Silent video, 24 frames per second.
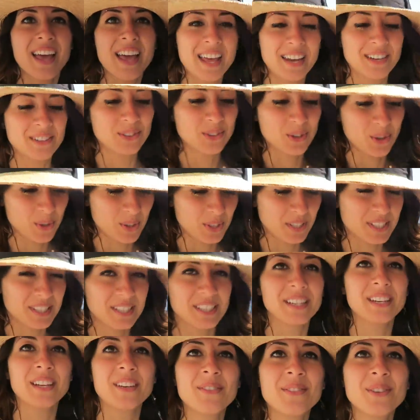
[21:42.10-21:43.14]
and enjoy the
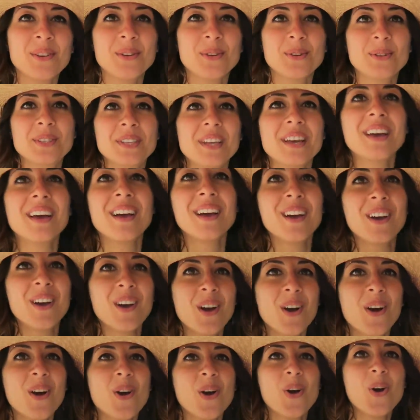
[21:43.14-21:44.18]
scenic views.
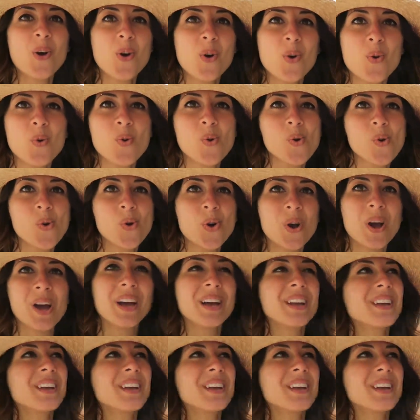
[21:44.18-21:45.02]
Woo.